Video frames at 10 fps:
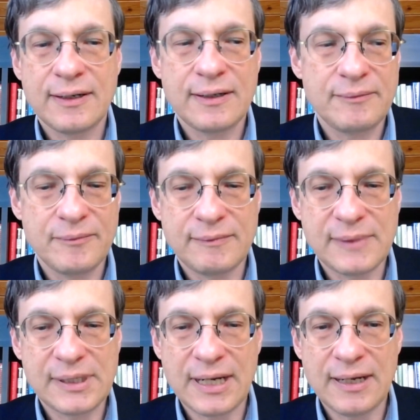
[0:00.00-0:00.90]
I'm
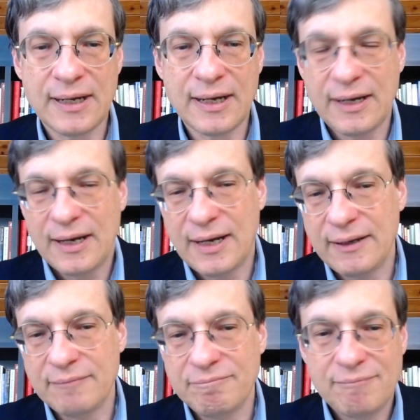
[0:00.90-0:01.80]

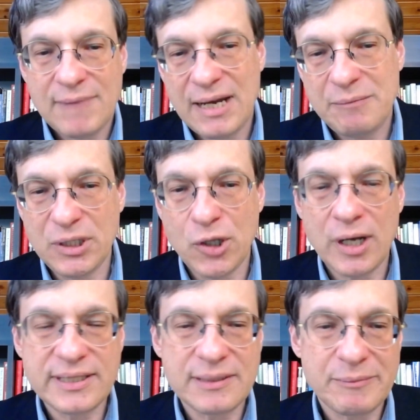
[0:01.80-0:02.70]
a
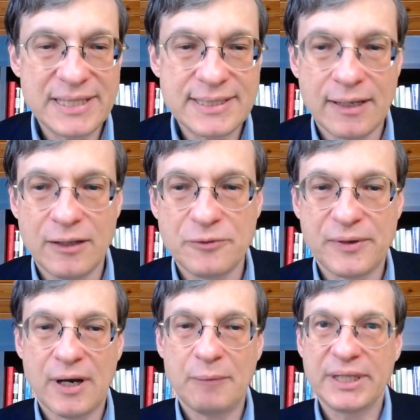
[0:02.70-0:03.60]
law unto
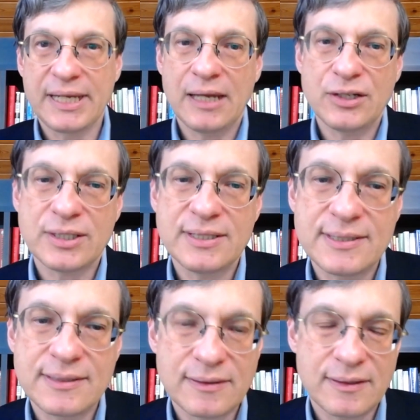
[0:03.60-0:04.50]
myself.
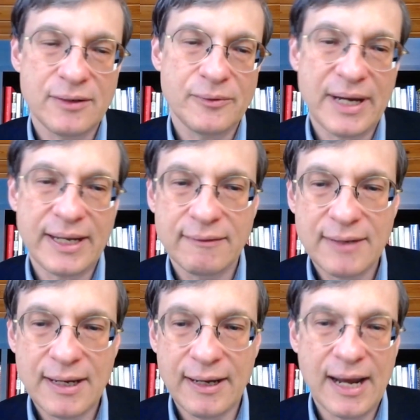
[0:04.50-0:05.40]
Obligations, you know,
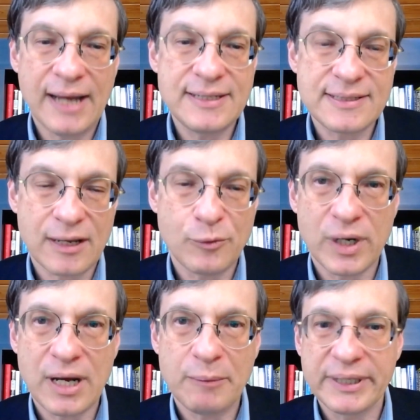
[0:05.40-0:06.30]
I decide
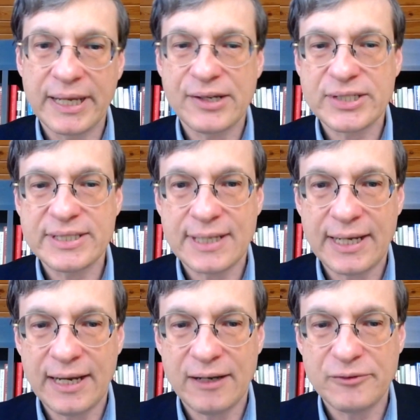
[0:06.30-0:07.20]
what obligations
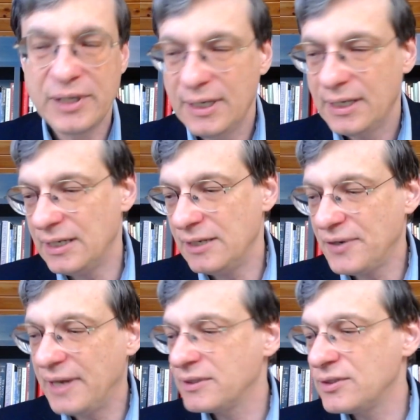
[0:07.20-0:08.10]
I have. And
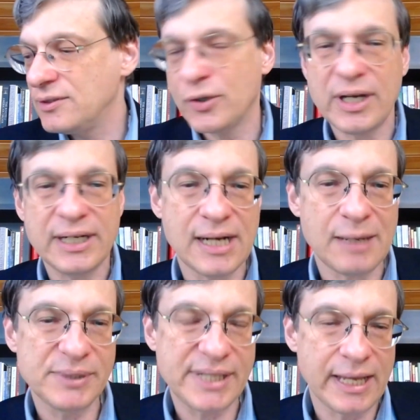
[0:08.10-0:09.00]
if I took on an
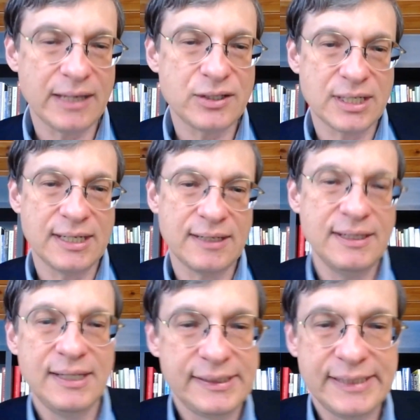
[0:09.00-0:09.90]
obligation
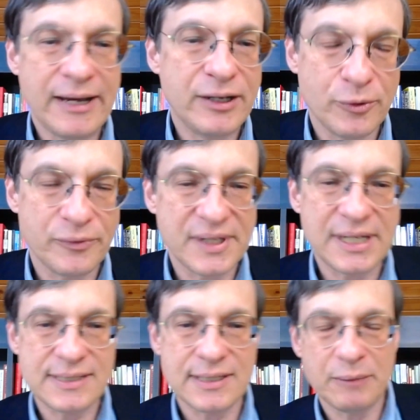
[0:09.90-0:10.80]
and now I don't
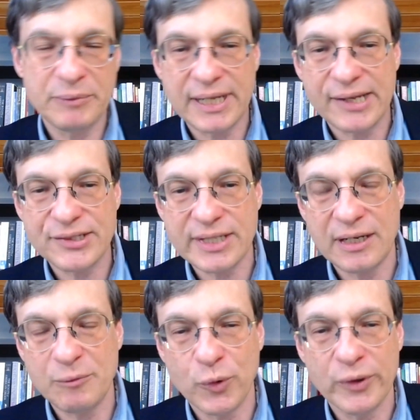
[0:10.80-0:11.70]
think it's an obligation
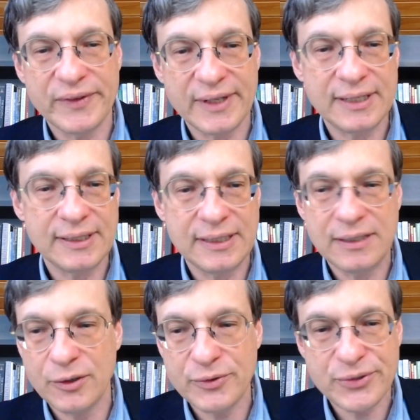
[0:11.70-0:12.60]
anymore, then,
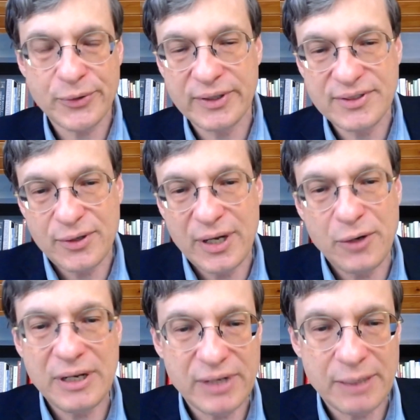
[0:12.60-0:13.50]
you know, so I
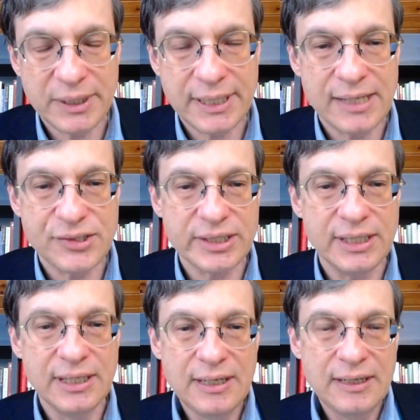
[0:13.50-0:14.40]
don't have an obligation.